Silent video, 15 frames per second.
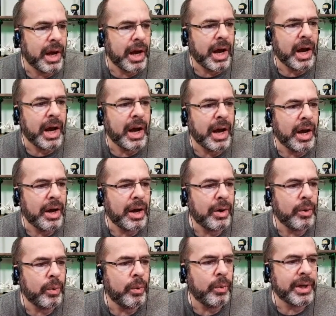
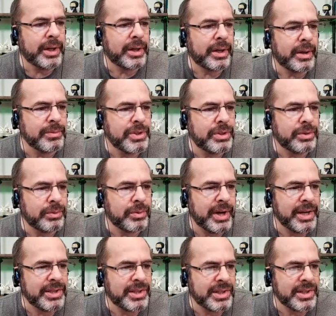When it comes to
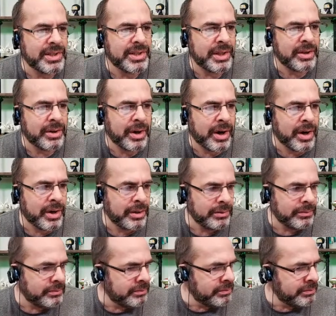race, they say there are